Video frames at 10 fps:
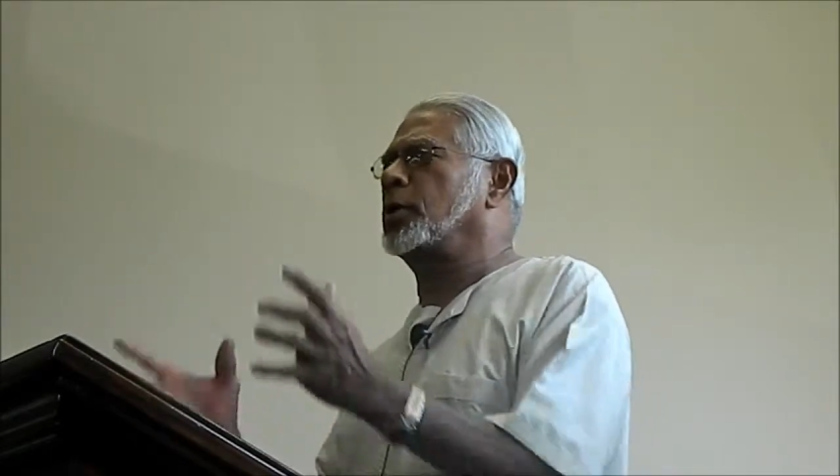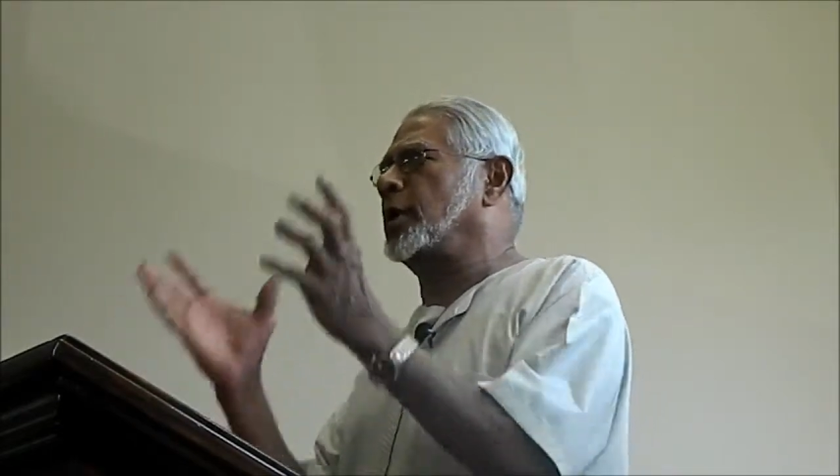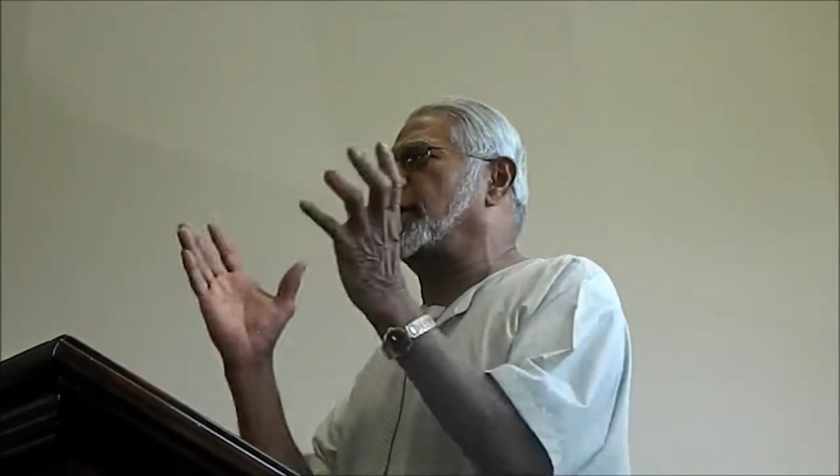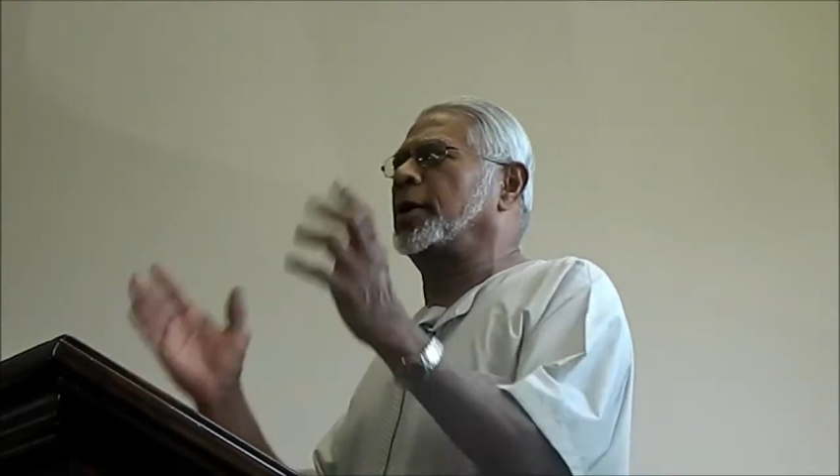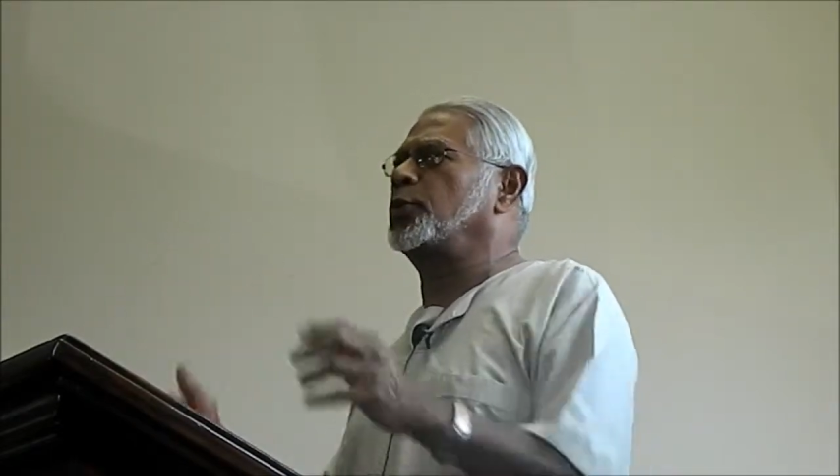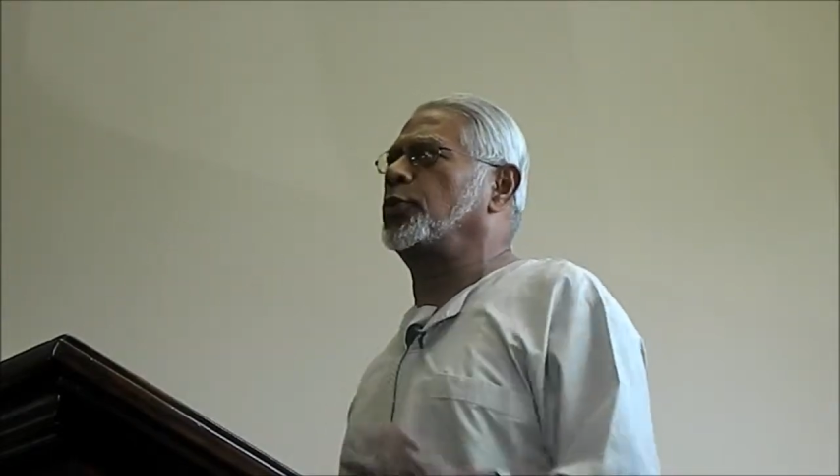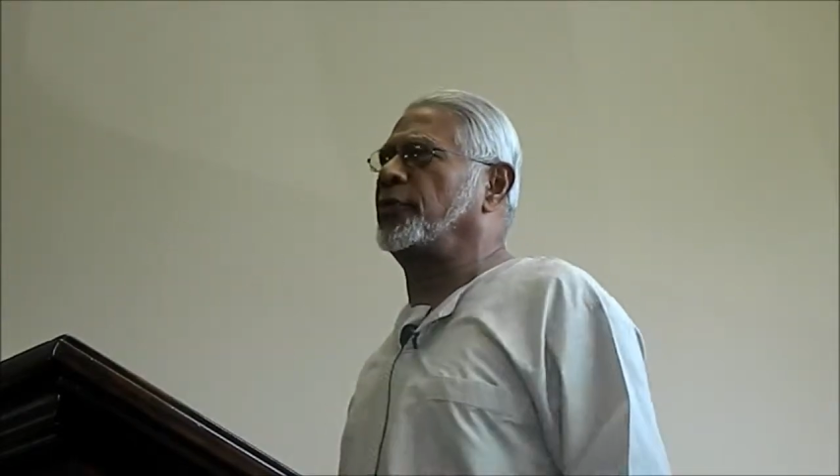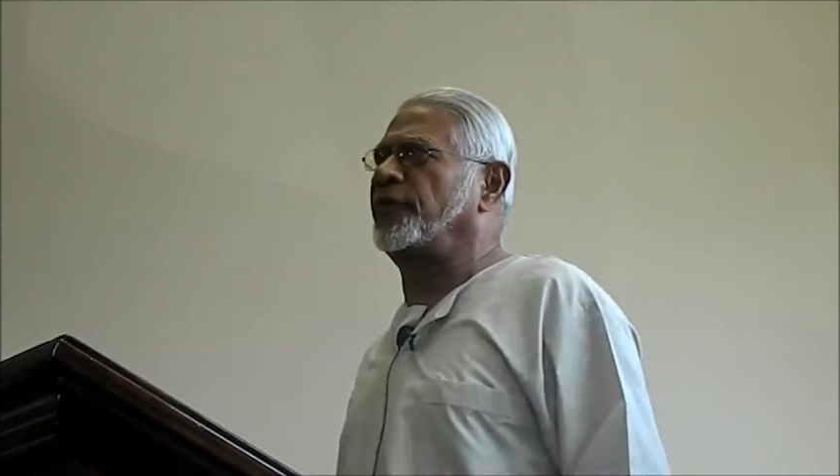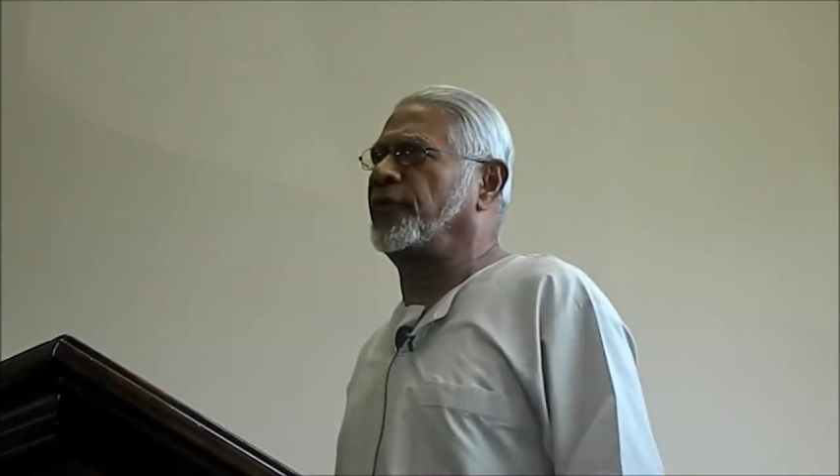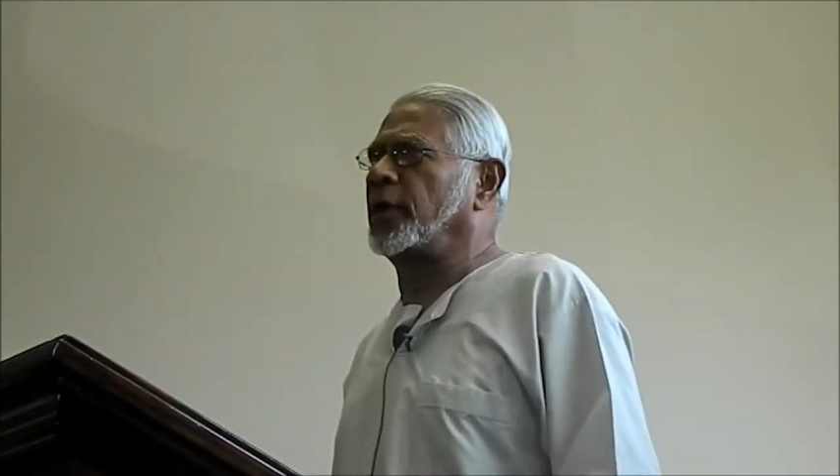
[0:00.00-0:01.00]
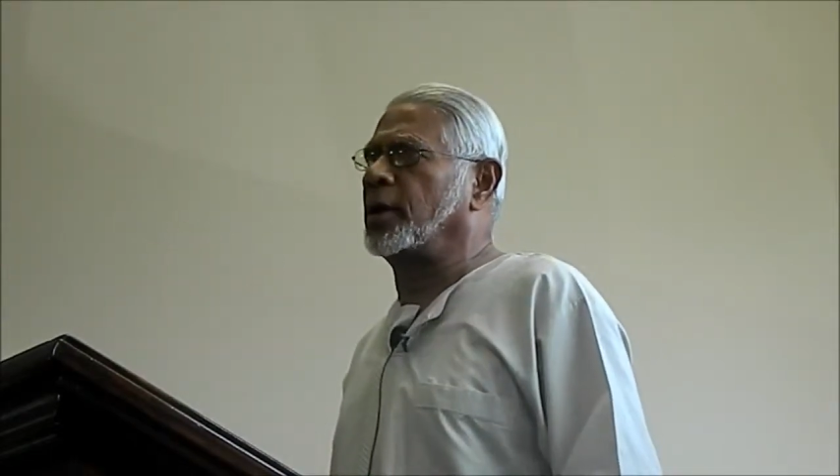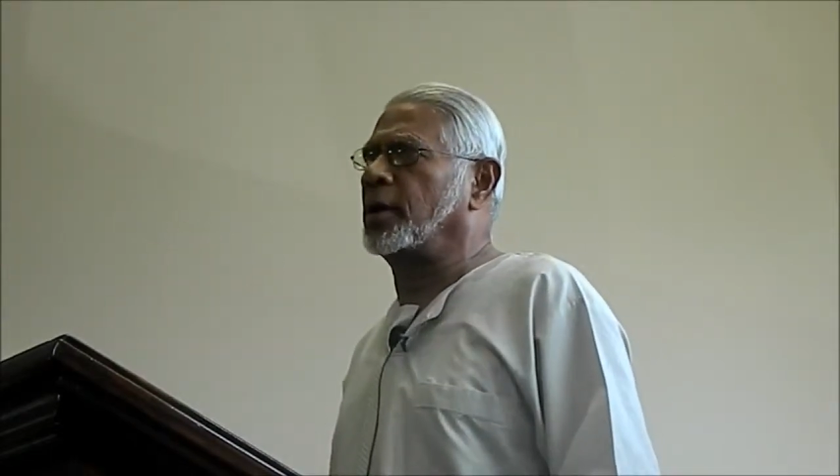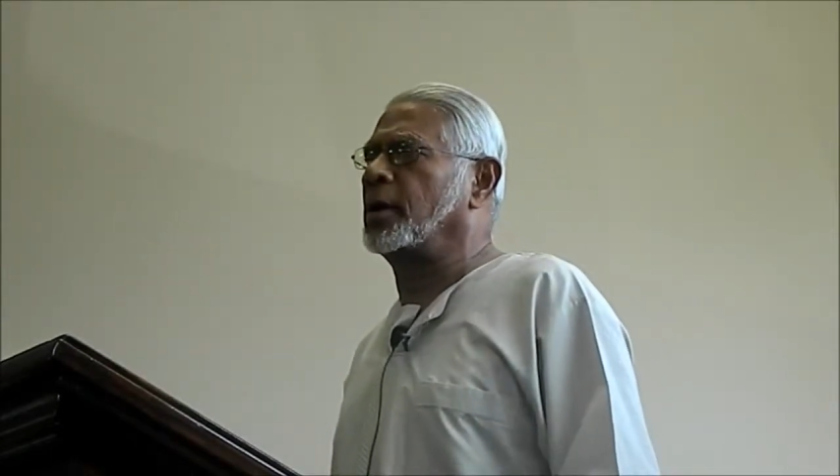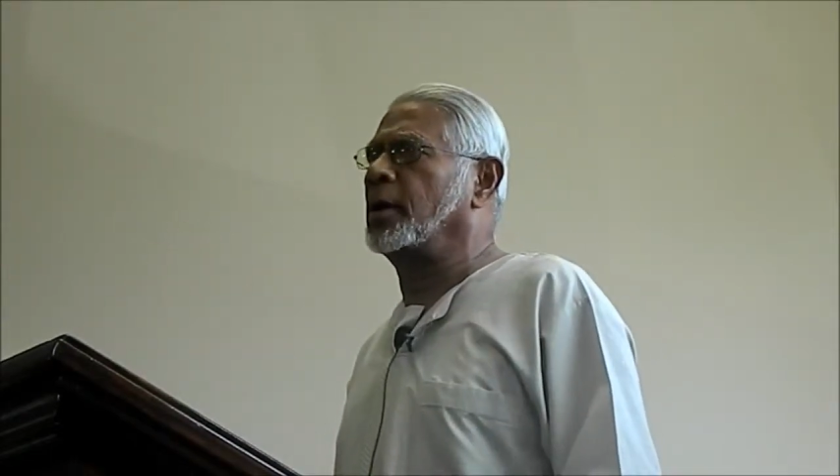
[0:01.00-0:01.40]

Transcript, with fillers: hear that word fear.